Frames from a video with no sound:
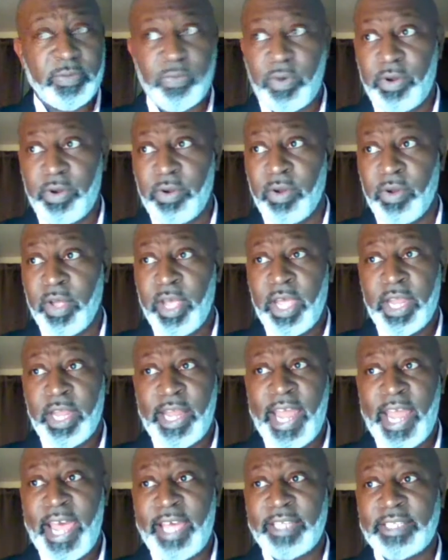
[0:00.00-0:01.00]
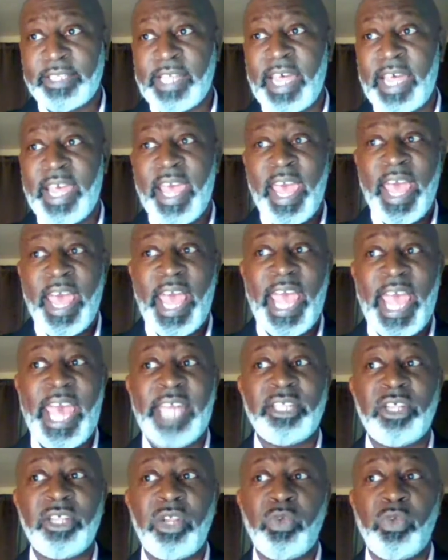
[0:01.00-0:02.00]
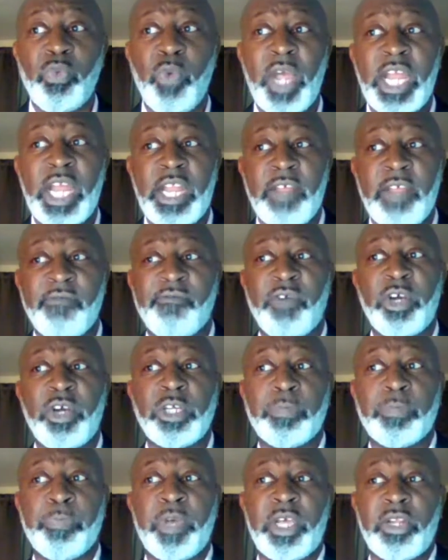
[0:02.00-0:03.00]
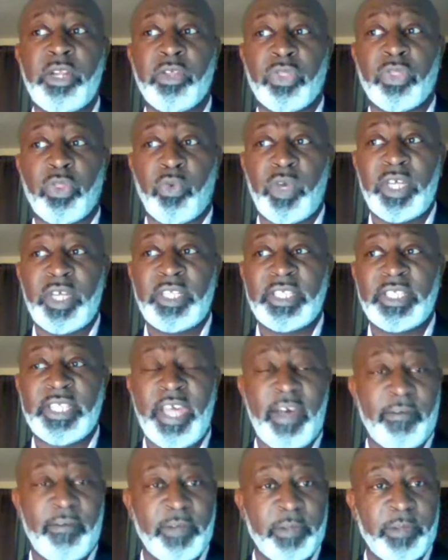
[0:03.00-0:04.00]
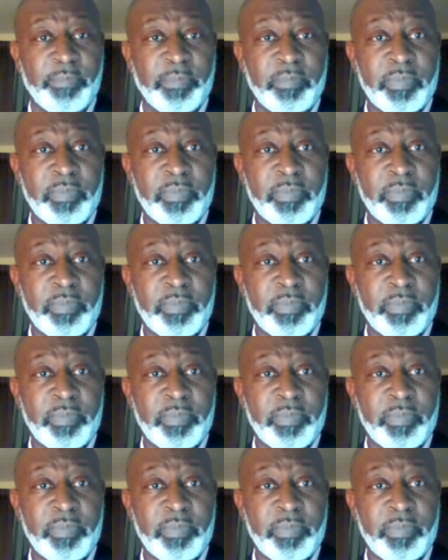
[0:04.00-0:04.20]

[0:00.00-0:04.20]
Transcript: word. Now it say, as it is written in 1 Peter 3 7,